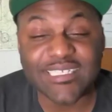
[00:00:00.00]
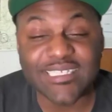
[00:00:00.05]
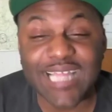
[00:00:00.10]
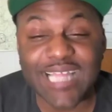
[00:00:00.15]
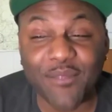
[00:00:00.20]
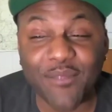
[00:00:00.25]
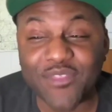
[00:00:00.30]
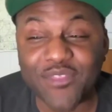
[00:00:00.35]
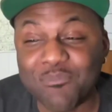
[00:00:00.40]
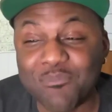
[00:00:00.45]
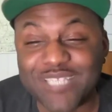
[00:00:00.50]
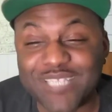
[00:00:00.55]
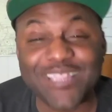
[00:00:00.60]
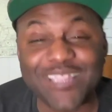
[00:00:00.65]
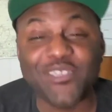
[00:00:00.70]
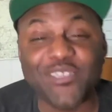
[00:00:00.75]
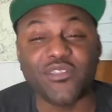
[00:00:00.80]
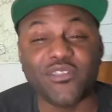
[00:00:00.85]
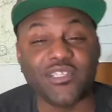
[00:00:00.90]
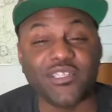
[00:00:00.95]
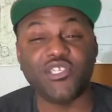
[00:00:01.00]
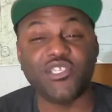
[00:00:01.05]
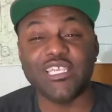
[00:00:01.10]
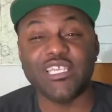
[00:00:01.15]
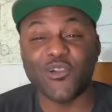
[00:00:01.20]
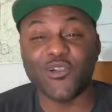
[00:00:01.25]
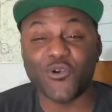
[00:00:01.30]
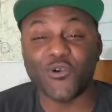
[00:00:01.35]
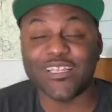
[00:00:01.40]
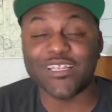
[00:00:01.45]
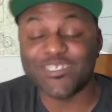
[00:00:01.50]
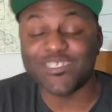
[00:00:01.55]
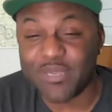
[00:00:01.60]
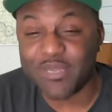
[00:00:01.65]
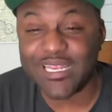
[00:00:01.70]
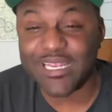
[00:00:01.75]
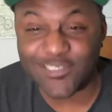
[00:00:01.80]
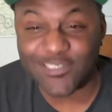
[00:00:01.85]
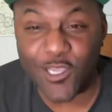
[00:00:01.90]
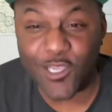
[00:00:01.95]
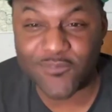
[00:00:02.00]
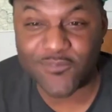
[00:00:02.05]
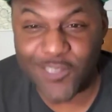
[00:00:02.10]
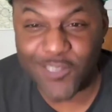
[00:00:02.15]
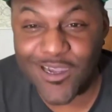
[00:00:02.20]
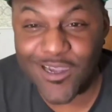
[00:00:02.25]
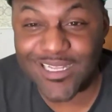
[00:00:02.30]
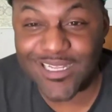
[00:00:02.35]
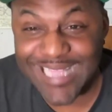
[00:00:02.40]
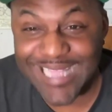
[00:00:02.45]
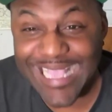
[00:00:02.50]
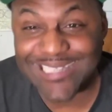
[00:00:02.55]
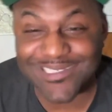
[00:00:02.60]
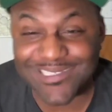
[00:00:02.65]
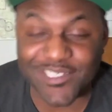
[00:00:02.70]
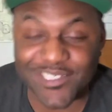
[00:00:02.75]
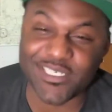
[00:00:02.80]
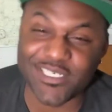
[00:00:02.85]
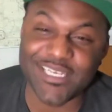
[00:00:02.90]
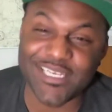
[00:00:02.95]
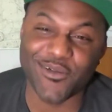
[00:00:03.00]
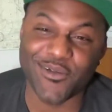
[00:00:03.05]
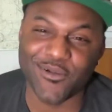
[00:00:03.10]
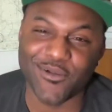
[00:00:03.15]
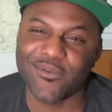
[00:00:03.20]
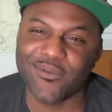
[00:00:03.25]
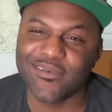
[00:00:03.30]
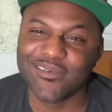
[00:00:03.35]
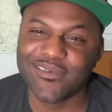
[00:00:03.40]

I'm telling you, the cheat code is being self-taught. That's the cheat code.